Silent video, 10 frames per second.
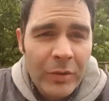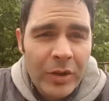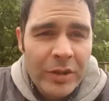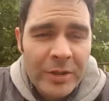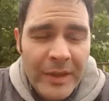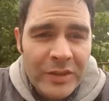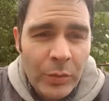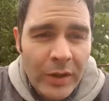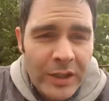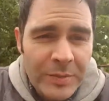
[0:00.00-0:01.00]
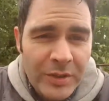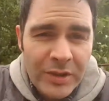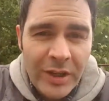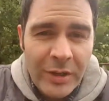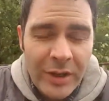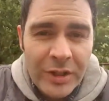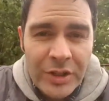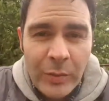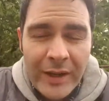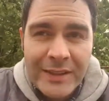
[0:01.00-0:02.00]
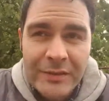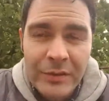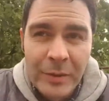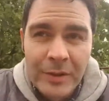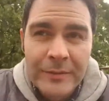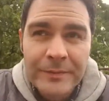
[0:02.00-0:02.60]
looking to back to work is because I know I've got a job waiting for me.